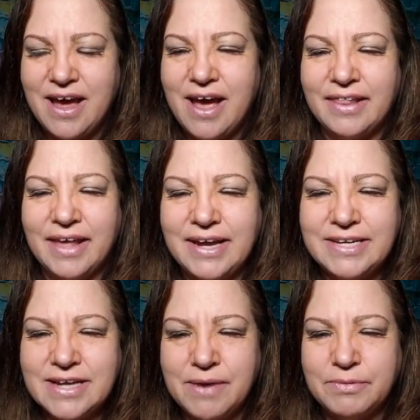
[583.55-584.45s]
A lot of
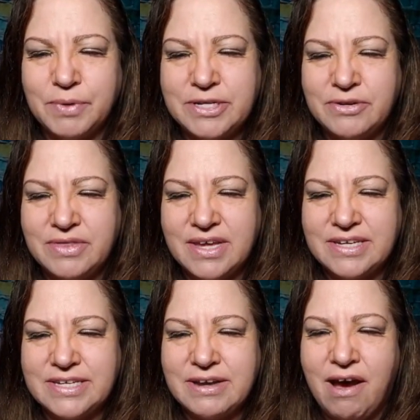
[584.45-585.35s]
times we do
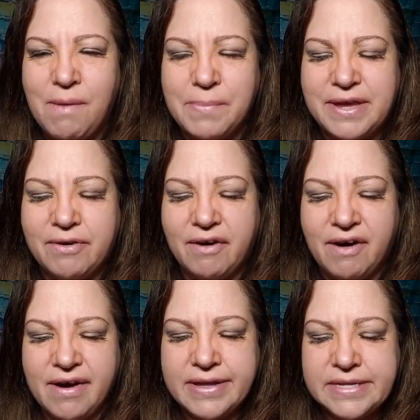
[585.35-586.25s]
things not
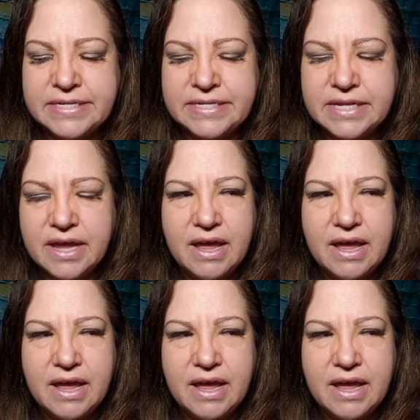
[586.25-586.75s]
because,